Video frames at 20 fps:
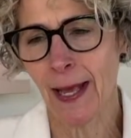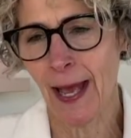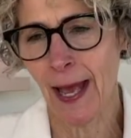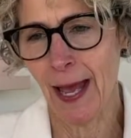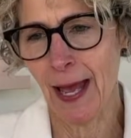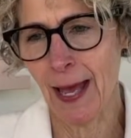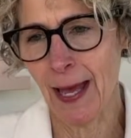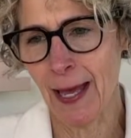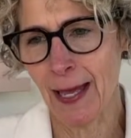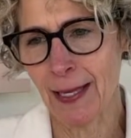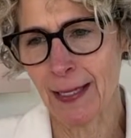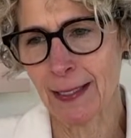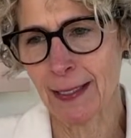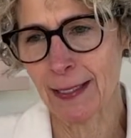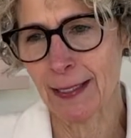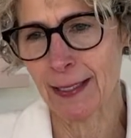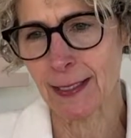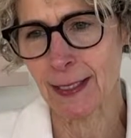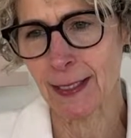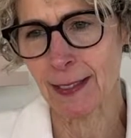
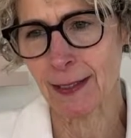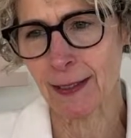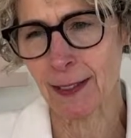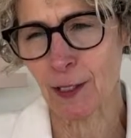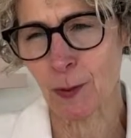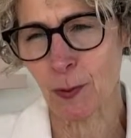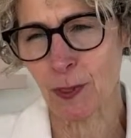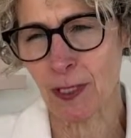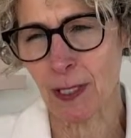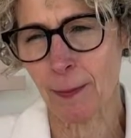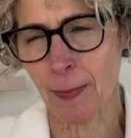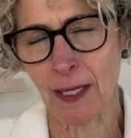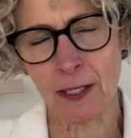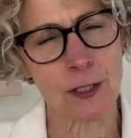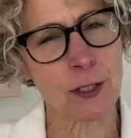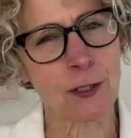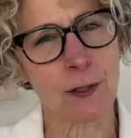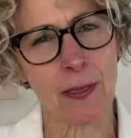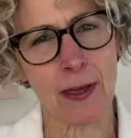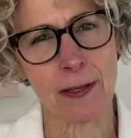And this was in about
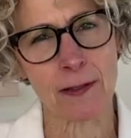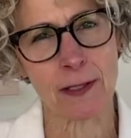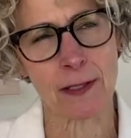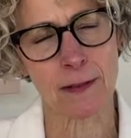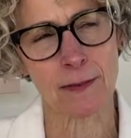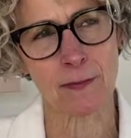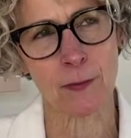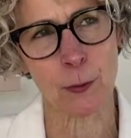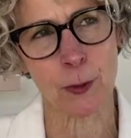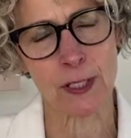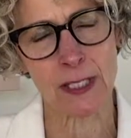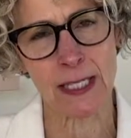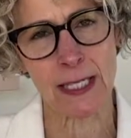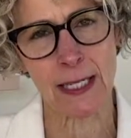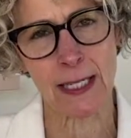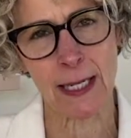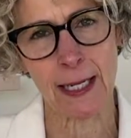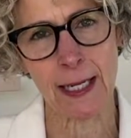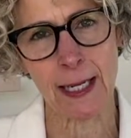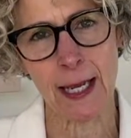
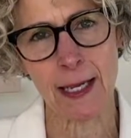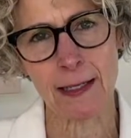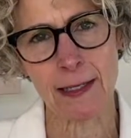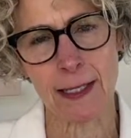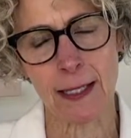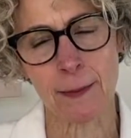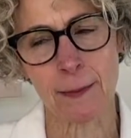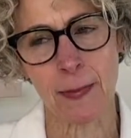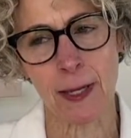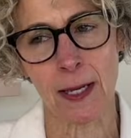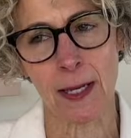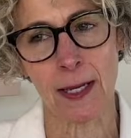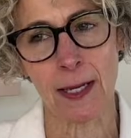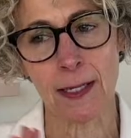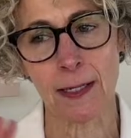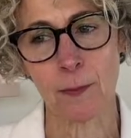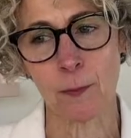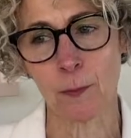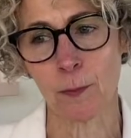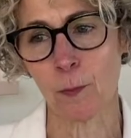2014, I guess. And
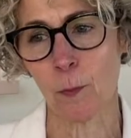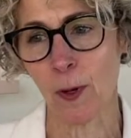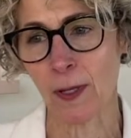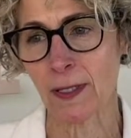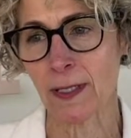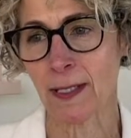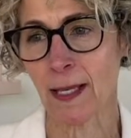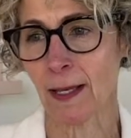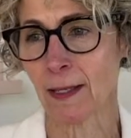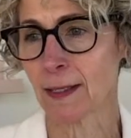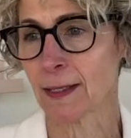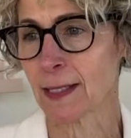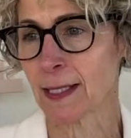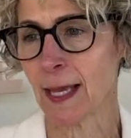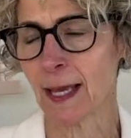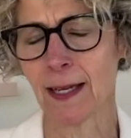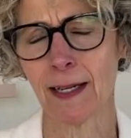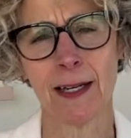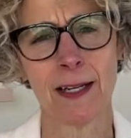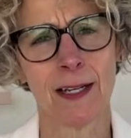my one son
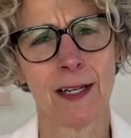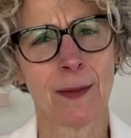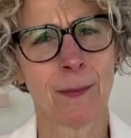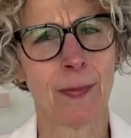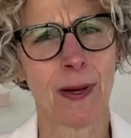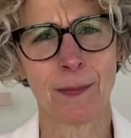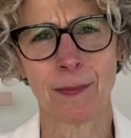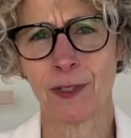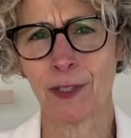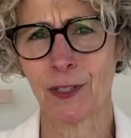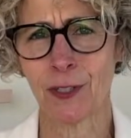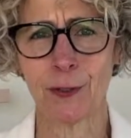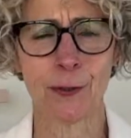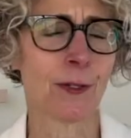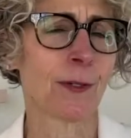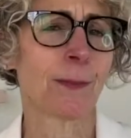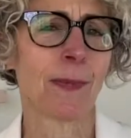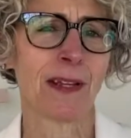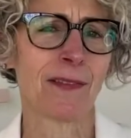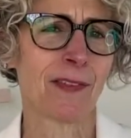said, "Mom, you
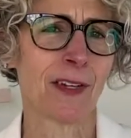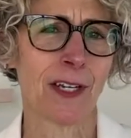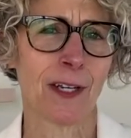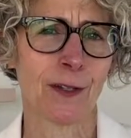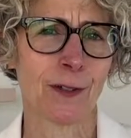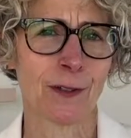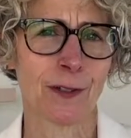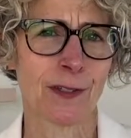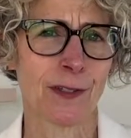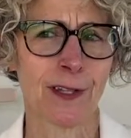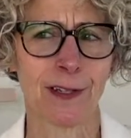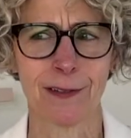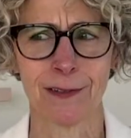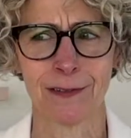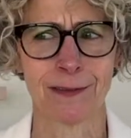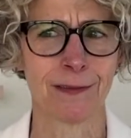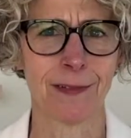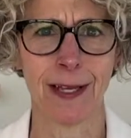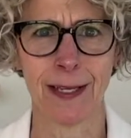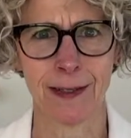could make videos that
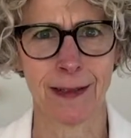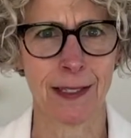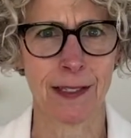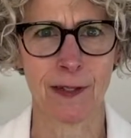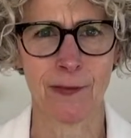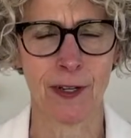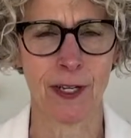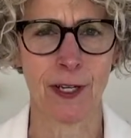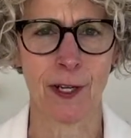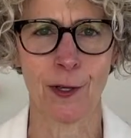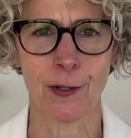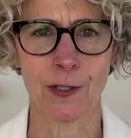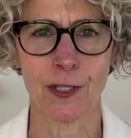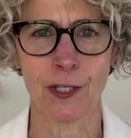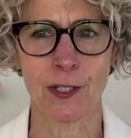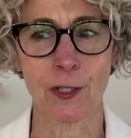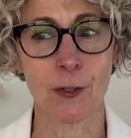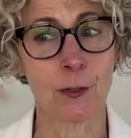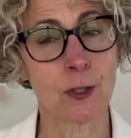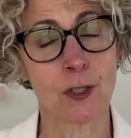are like these videos,
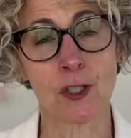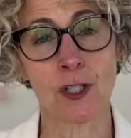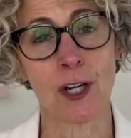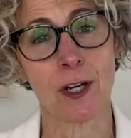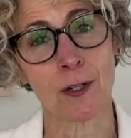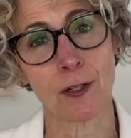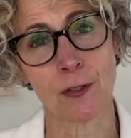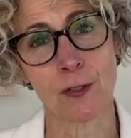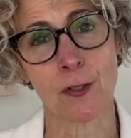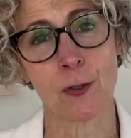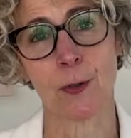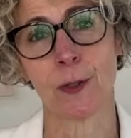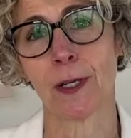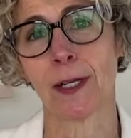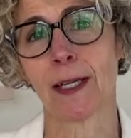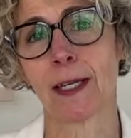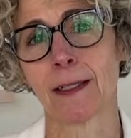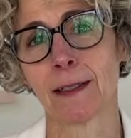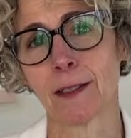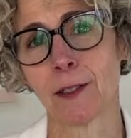and you could share your
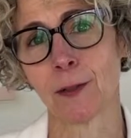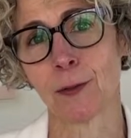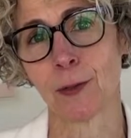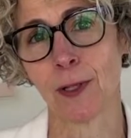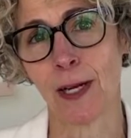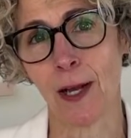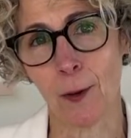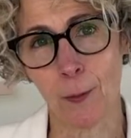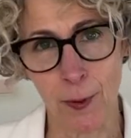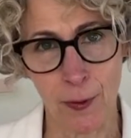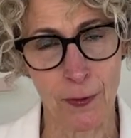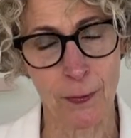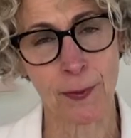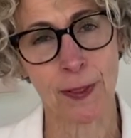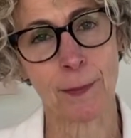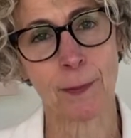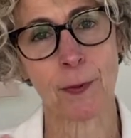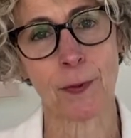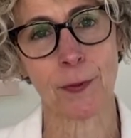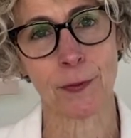story, and you could help other
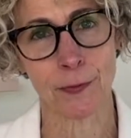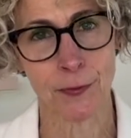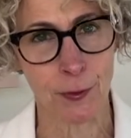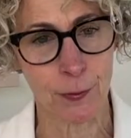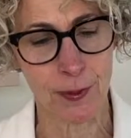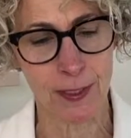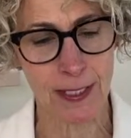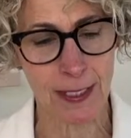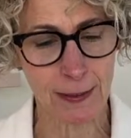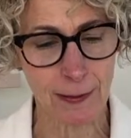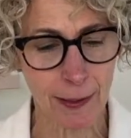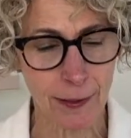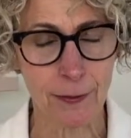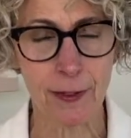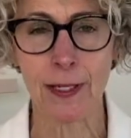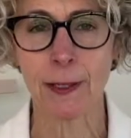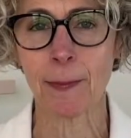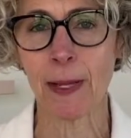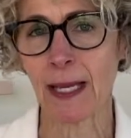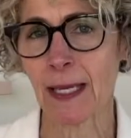people do the
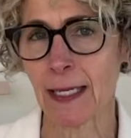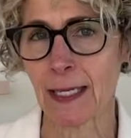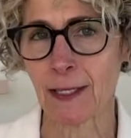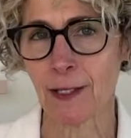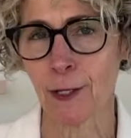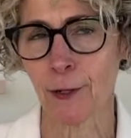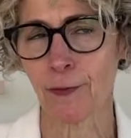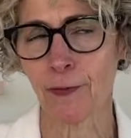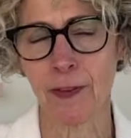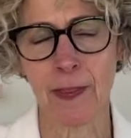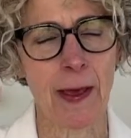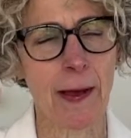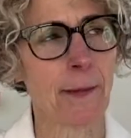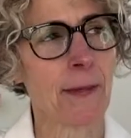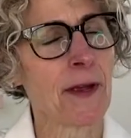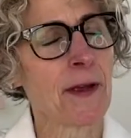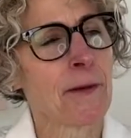decluttering and make it easier for them."